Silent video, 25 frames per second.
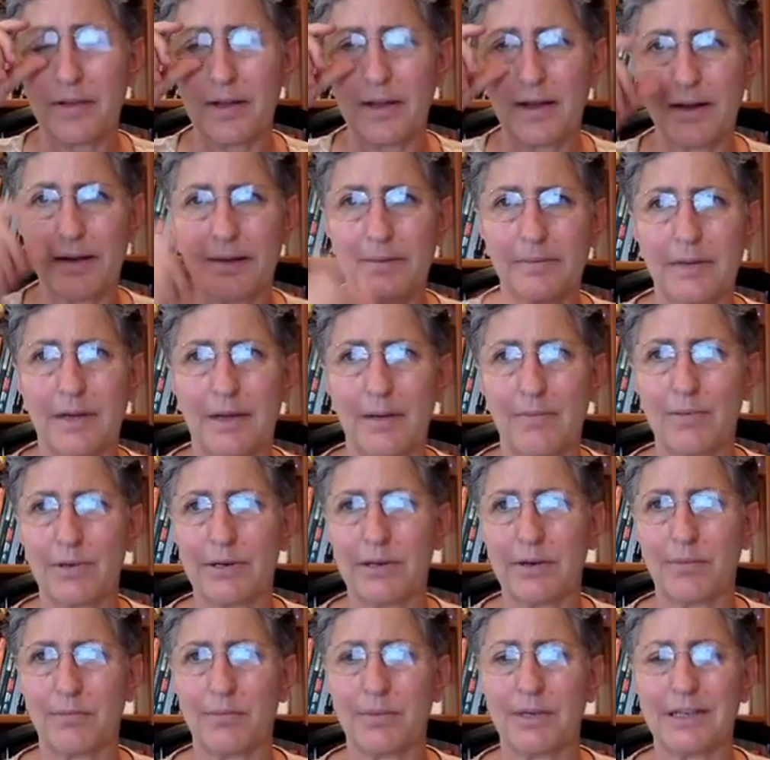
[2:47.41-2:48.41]
I've
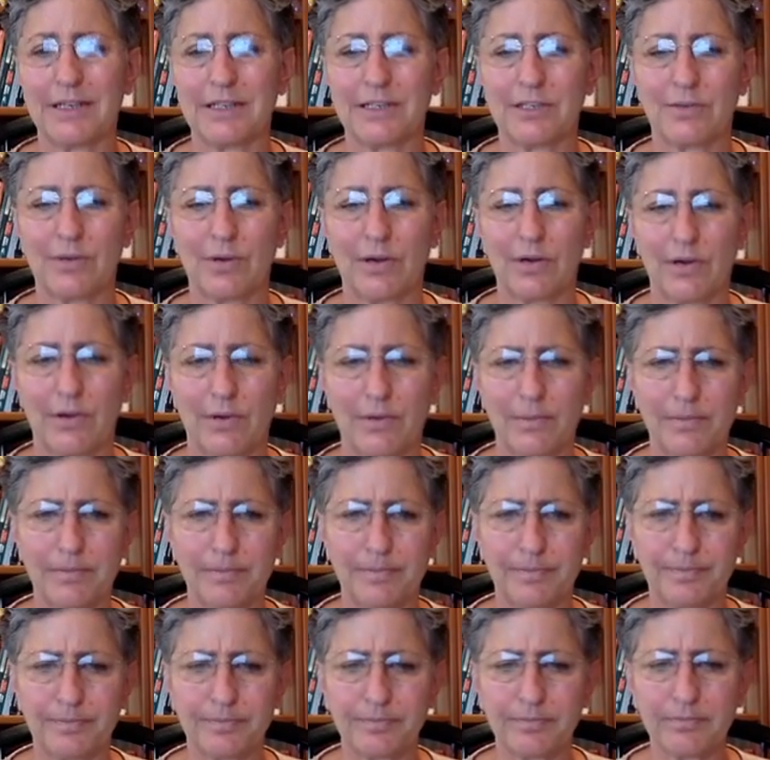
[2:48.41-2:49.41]
been an
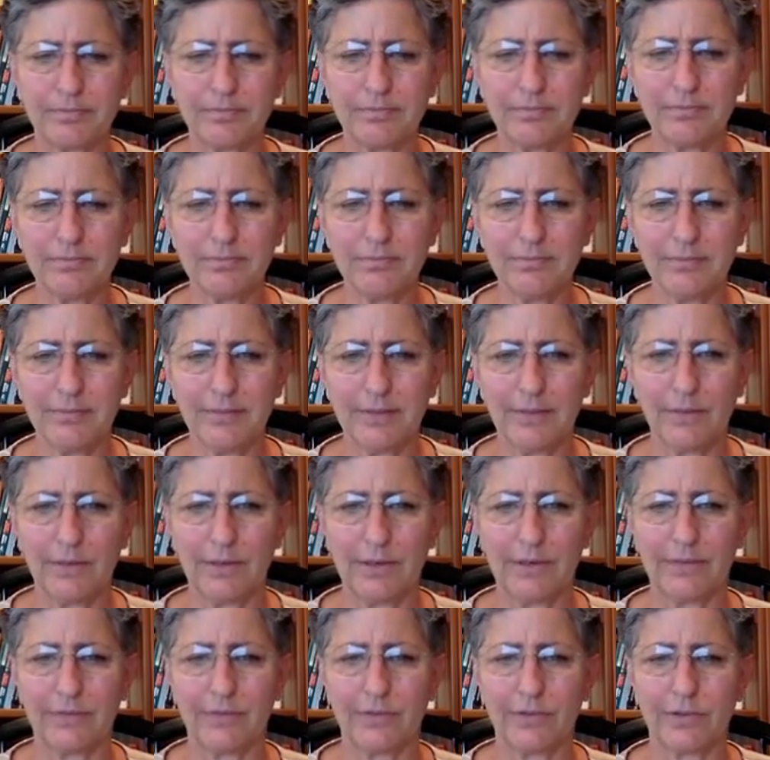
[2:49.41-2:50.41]
administrator,
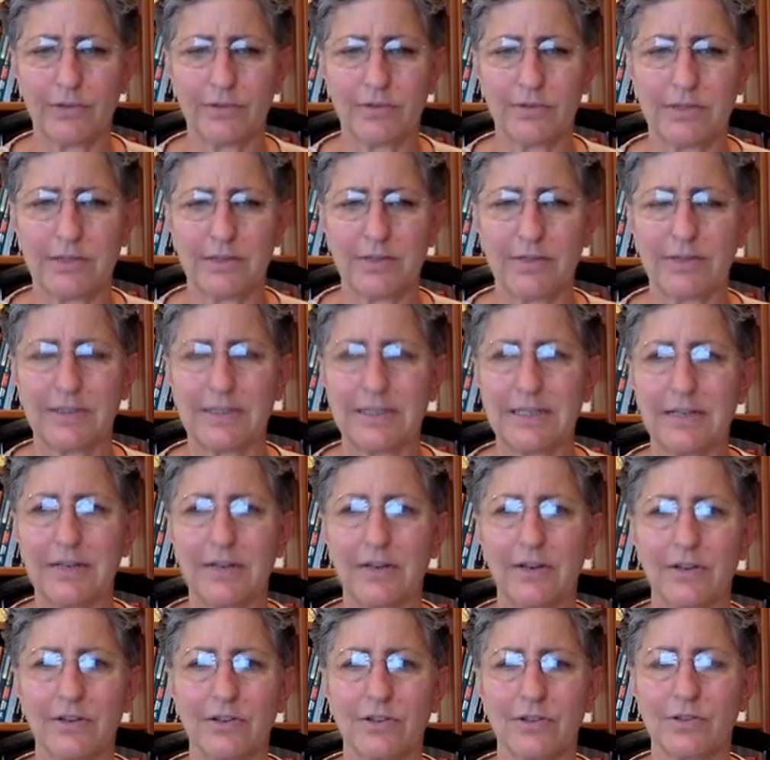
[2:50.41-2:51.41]
well, for 17
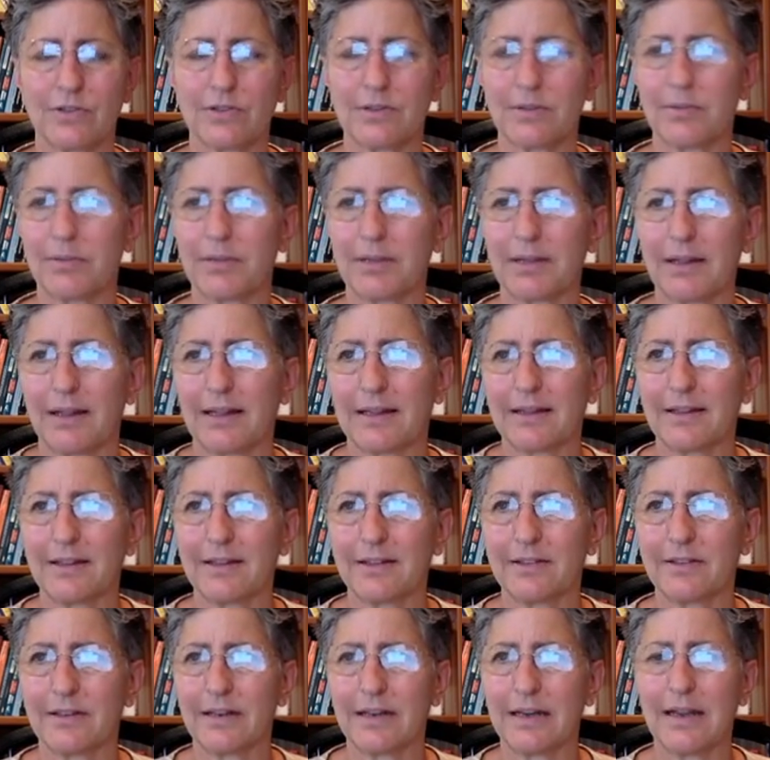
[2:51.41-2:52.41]
years or something like
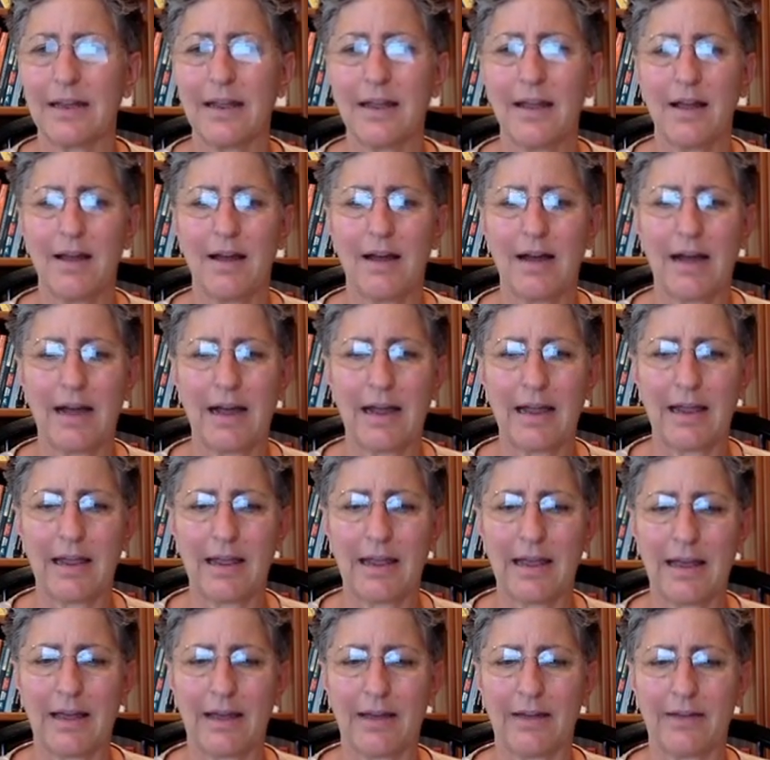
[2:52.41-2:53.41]
this, and I
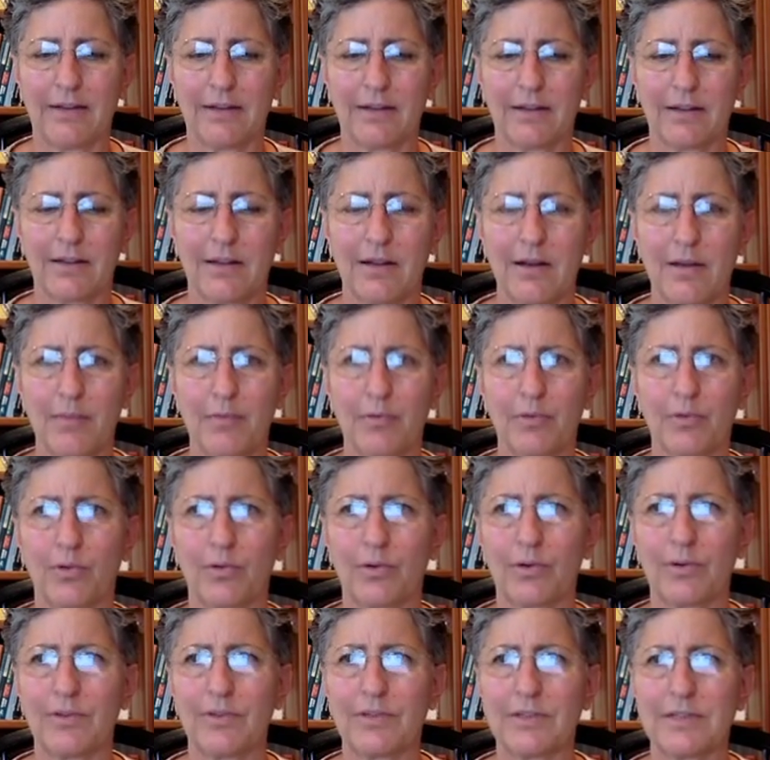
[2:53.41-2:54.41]
had a couple
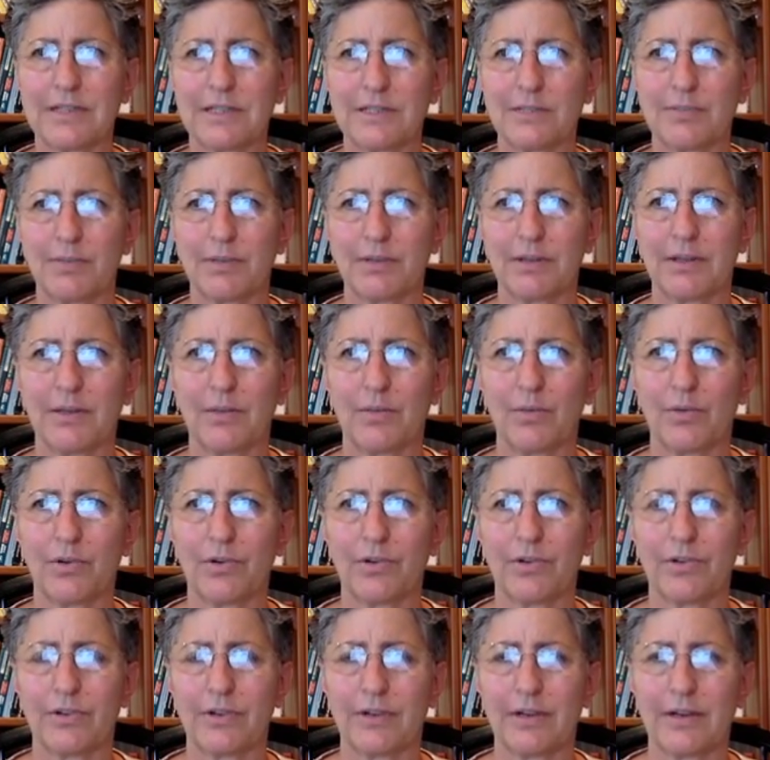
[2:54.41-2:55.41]
grievances, but they
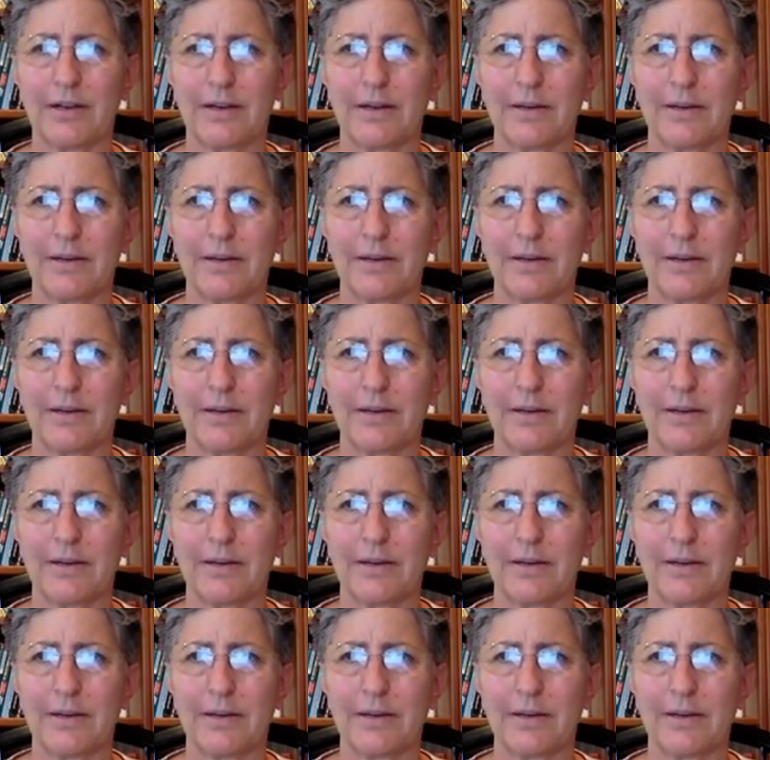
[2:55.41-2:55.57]
weren't